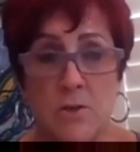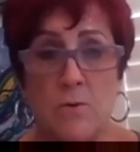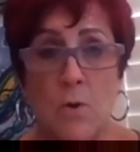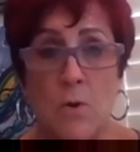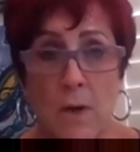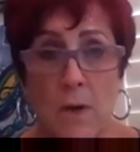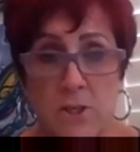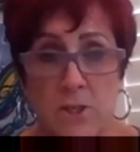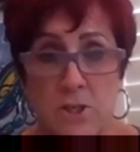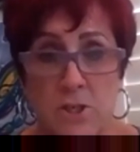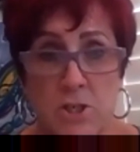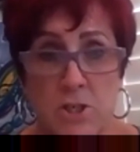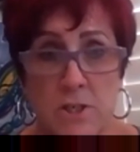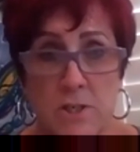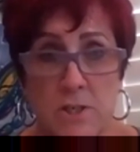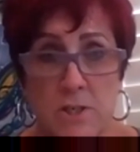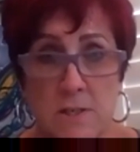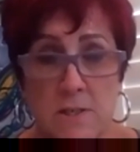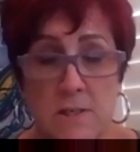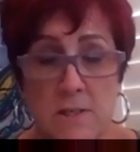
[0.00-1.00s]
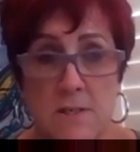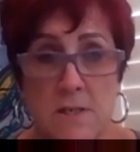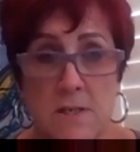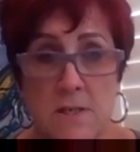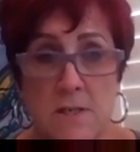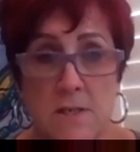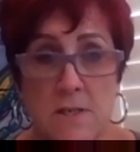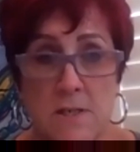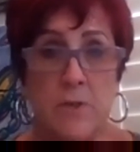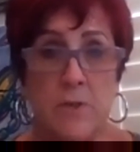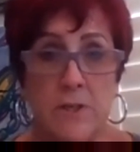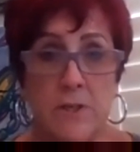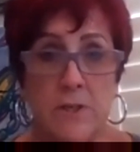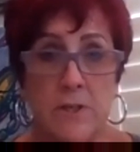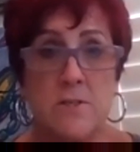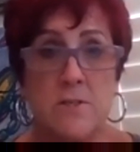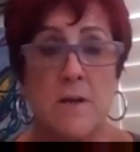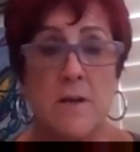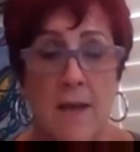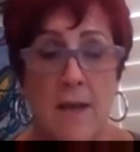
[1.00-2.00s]
questions, you need
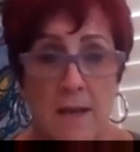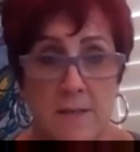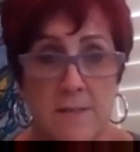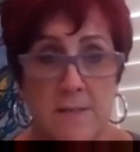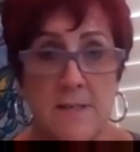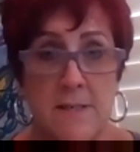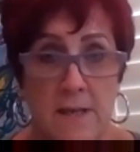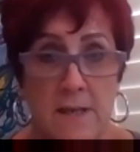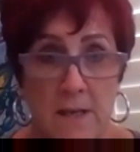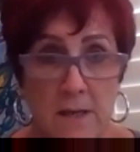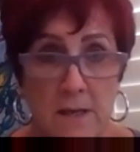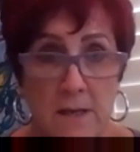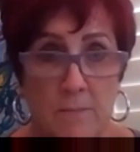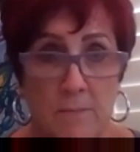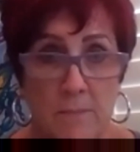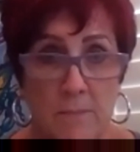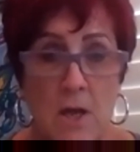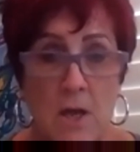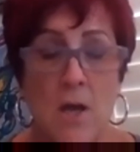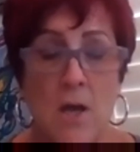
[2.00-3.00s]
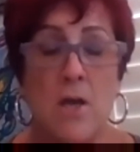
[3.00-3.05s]
to ask him.